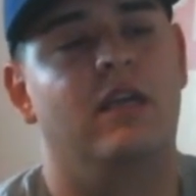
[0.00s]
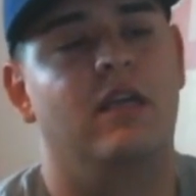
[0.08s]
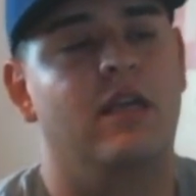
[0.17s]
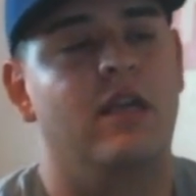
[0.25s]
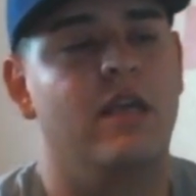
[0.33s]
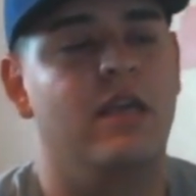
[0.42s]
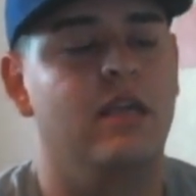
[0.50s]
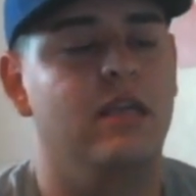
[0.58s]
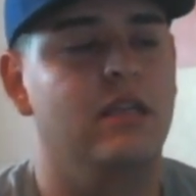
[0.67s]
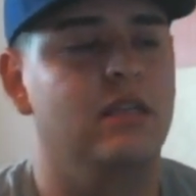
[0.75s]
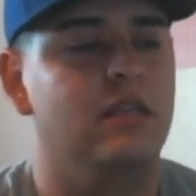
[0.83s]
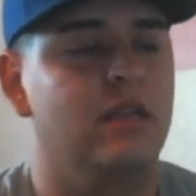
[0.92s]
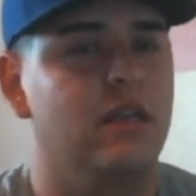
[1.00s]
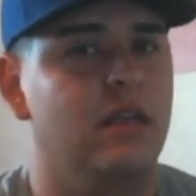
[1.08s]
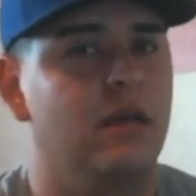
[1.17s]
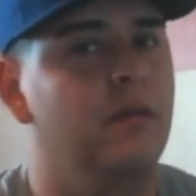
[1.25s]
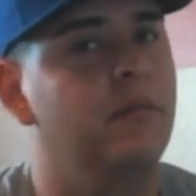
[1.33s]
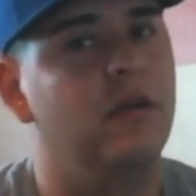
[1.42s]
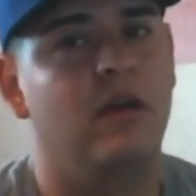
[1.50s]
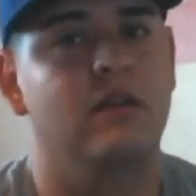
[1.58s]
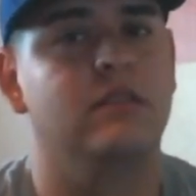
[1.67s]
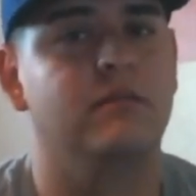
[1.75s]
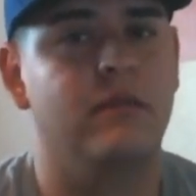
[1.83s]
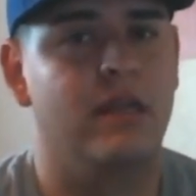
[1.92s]
and I'm going to be honest,
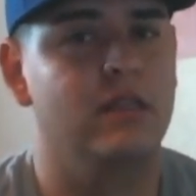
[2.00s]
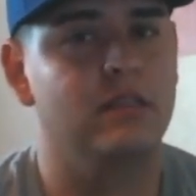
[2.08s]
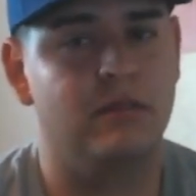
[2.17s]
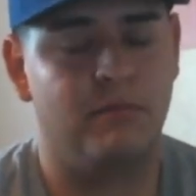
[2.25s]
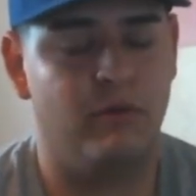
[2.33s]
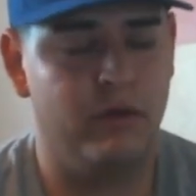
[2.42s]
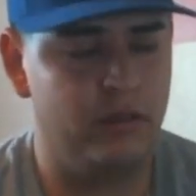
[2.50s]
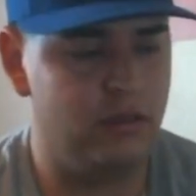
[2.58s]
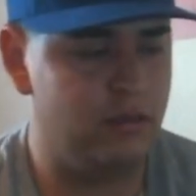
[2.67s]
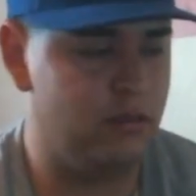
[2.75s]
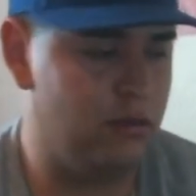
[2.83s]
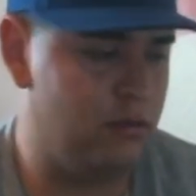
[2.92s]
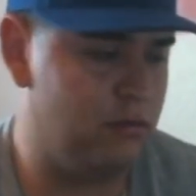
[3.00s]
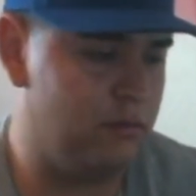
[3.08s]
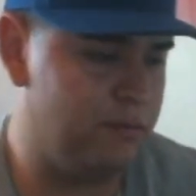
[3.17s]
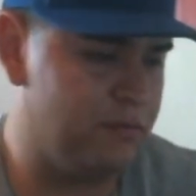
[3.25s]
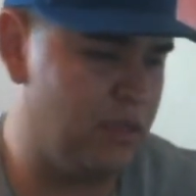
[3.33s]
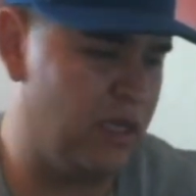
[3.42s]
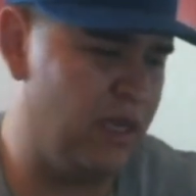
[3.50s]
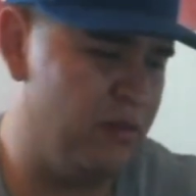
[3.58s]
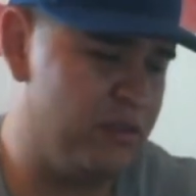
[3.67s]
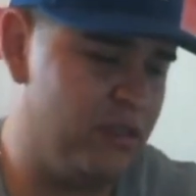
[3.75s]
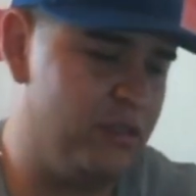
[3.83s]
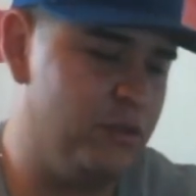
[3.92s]
I'm kind of disappointed. So I was
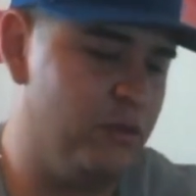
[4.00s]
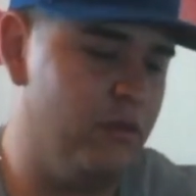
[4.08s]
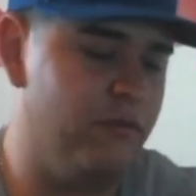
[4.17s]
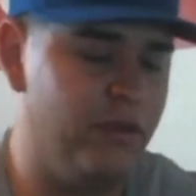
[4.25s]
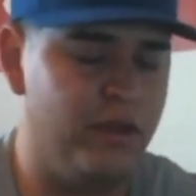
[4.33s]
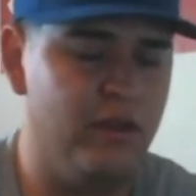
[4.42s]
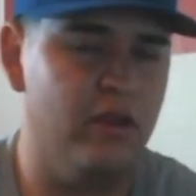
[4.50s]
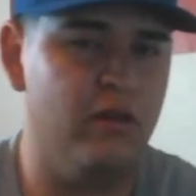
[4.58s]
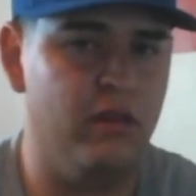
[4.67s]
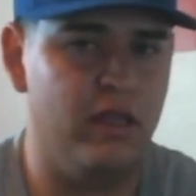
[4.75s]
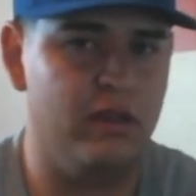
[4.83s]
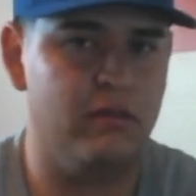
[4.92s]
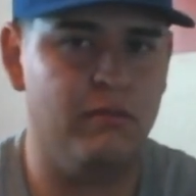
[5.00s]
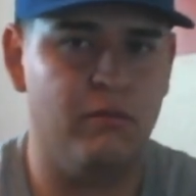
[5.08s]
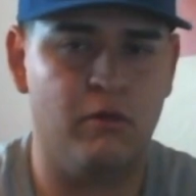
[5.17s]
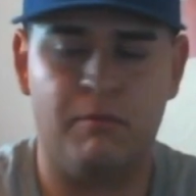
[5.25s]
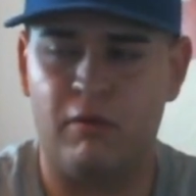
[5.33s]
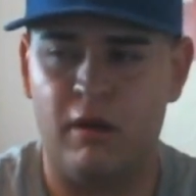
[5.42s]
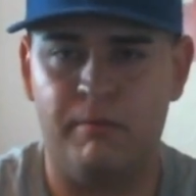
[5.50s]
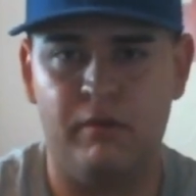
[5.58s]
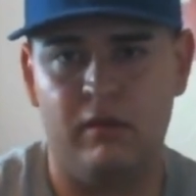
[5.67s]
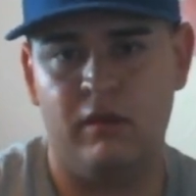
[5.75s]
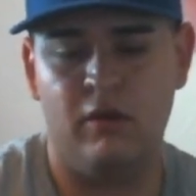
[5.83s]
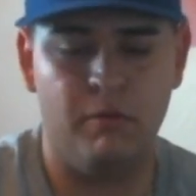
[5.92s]
going to do the video like more
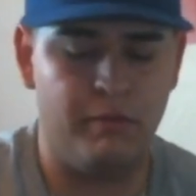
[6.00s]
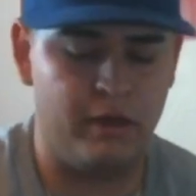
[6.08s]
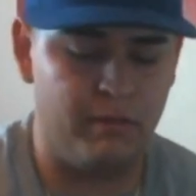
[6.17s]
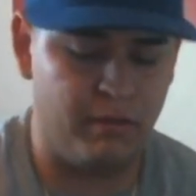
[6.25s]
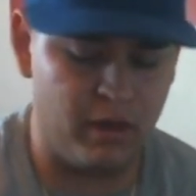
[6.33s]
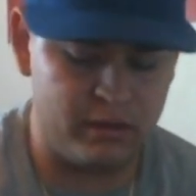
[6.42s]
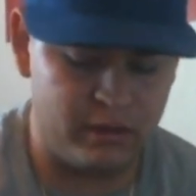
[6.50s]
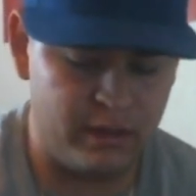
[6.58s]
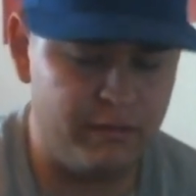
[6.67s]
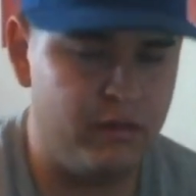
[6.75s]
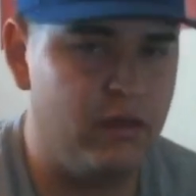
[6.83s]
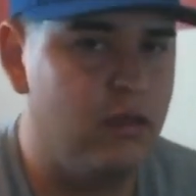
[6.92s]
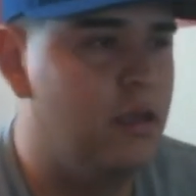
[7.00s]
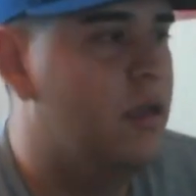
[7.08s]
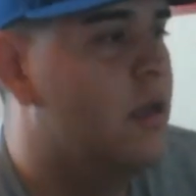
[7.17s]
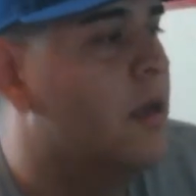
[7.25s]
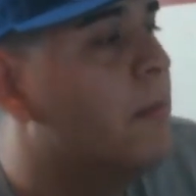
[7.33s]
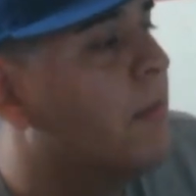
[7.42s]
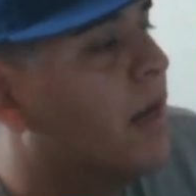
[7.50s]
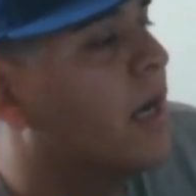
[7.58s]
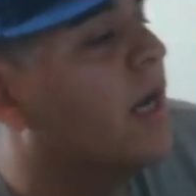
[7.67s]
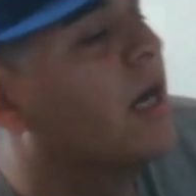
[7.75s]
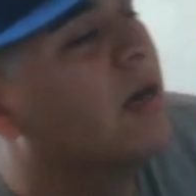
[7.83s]
properly, open unboxing and everything, but I kind